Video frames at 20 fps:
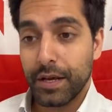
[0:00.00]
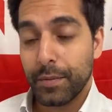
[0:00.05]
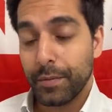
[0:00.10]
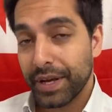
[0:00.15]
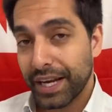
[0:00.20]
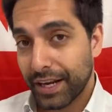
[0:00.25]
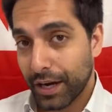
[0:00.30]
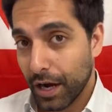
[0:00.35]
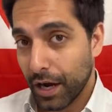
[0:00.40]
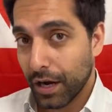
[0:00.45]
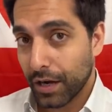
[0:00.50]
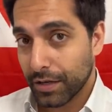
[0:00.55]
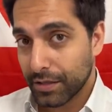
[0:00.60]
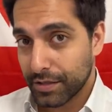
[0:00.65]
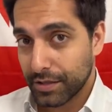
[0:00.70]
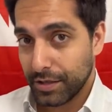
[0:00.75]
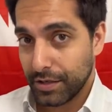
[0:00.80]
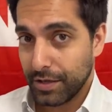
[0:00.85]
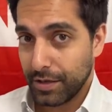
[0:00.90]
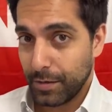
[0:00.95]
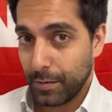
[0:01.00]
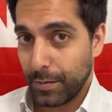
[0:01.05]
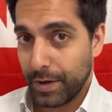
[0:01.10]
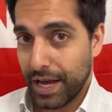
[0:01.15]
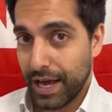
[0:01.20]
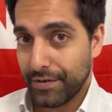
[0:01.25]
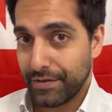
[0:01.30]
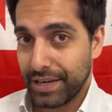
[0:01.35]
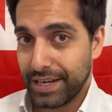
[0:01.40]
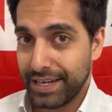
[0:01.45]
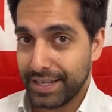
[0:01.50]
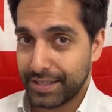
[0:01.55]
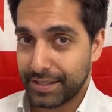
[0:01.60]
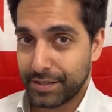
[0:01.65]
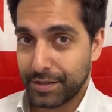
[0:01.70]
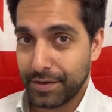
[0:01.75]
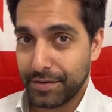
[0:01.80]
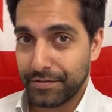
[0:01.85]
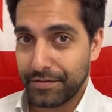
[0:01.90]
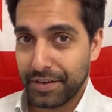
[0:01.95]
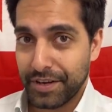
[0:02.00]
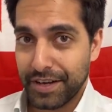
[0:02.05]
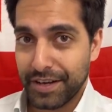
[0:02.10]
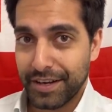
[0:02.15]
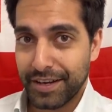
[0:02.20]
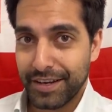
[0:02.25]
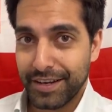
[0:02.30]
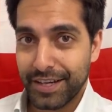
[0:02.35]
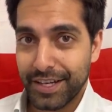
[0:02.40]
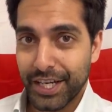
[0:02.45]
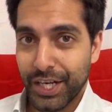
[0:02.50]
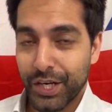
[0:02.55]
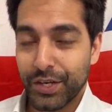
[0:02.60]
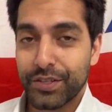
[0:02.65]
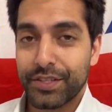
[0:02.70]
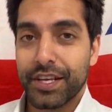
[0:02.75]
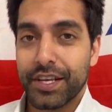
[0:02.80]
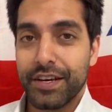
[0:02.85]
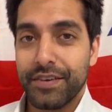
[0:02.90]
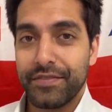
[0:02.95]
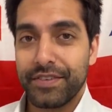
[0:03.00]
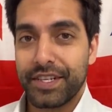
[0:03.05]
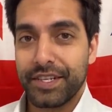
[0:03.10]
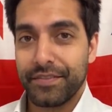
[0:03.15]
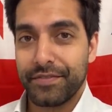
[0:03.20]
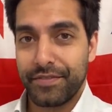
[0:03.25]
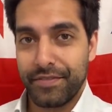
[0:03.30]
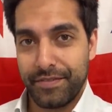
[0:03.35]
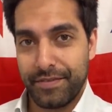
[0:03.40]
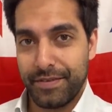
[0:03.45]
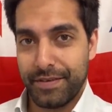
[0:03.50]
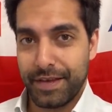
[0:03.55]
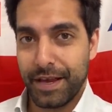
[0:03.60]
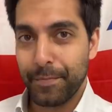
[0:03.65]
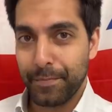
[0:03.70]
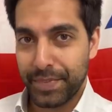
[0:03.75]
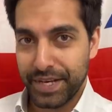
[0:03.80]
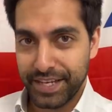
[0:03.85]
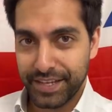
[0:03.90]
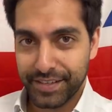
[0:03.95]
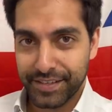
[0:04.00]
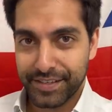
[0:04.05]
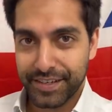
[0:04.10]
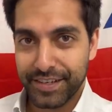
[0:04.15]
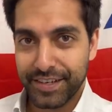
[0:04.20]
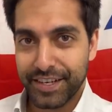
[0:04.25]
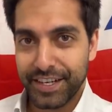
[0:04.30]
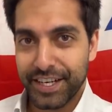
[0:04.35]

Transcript: because we have a list of Conservative MPs